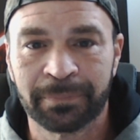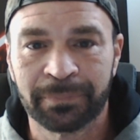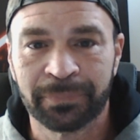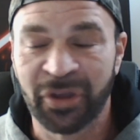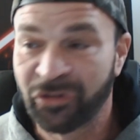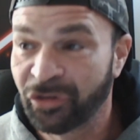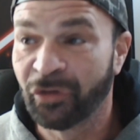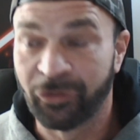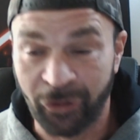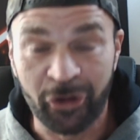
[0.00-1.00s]
This is the
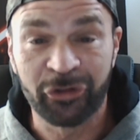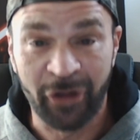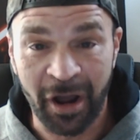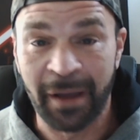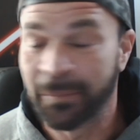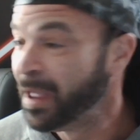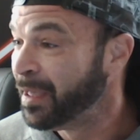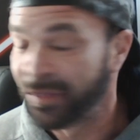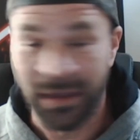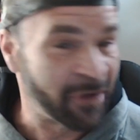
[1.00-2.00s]
first time
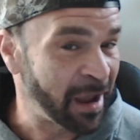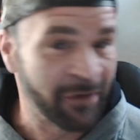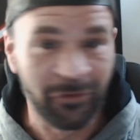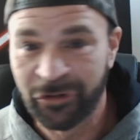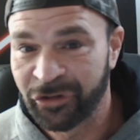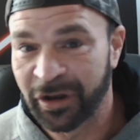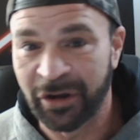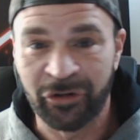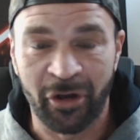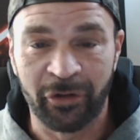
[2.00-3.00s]
they've ever seen
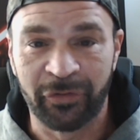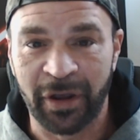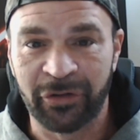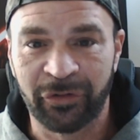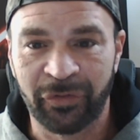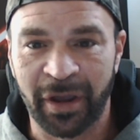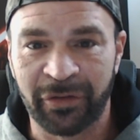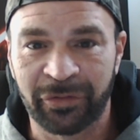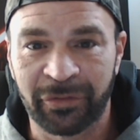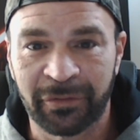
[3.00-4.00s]
each other face to face.